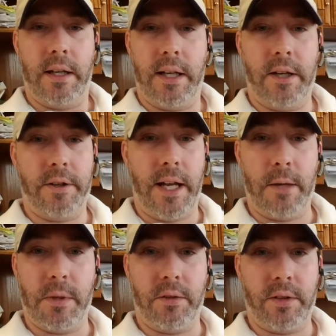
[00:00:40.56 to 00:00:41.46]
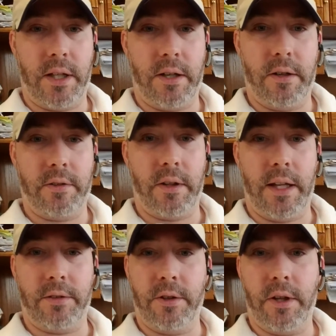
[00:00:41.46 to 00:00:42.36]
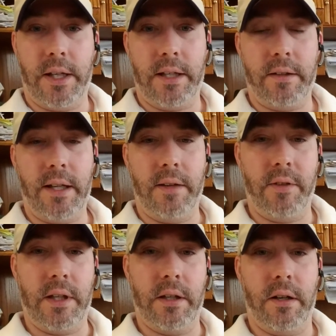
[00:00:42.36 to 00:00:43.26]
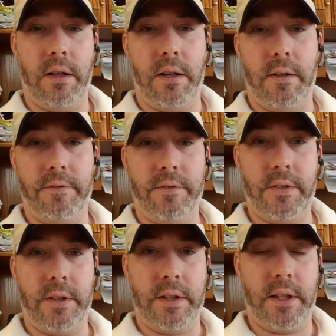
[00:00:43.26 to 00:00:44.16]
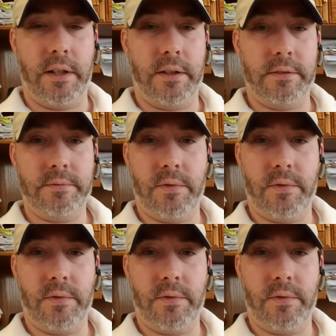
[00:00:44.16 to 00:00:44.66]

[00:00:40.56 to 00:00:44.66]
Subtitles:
Entertainment centers, unless you clean the TV off and,